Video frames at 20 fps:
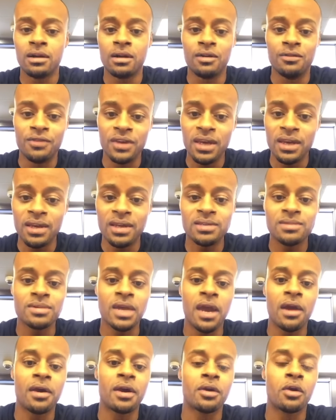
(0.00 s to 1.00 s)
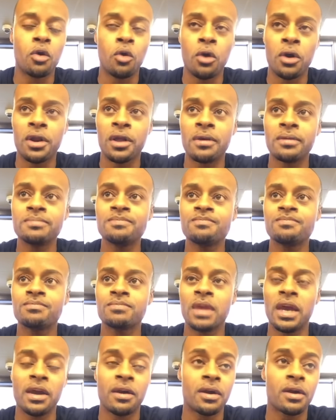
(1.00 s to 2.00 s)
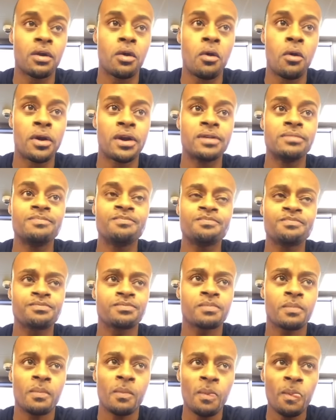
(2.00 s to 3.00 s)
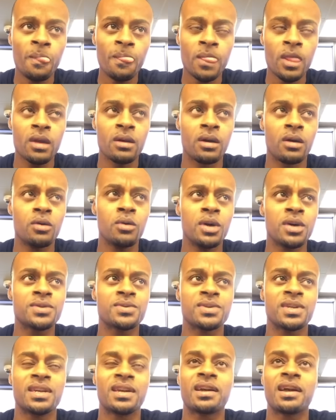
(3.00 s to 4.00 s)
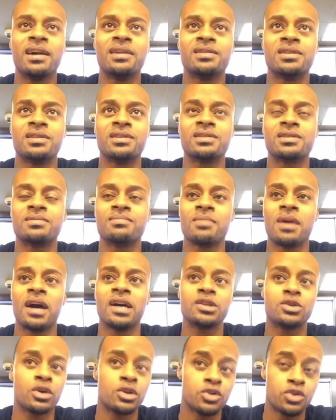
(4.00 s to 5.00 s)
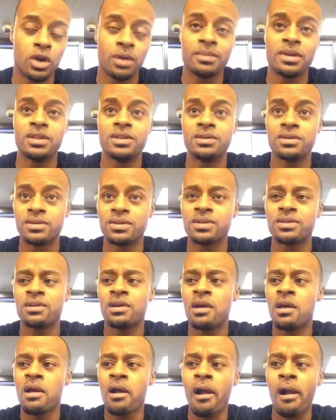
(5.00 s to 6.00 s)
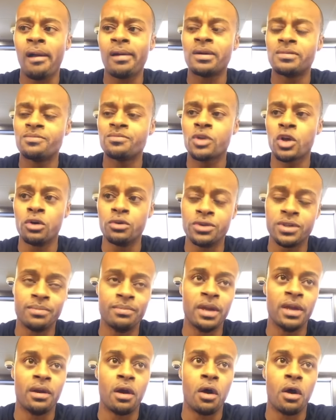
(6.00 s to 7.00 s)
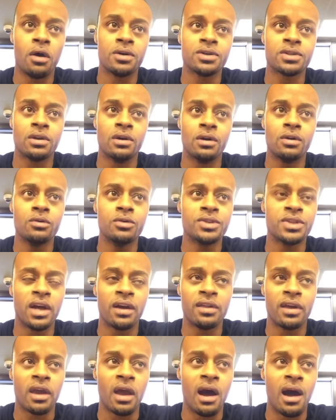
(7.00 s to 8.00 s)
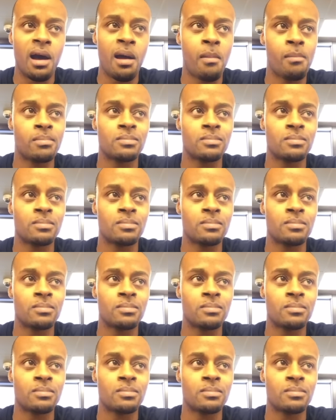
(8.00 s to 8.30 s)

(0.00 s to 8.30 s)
LaVine, Eric Gordon, Aaron Gordon. Uh, who else was in the contest? Andre Drummond's supposed to be an All Star. Who was the other guy?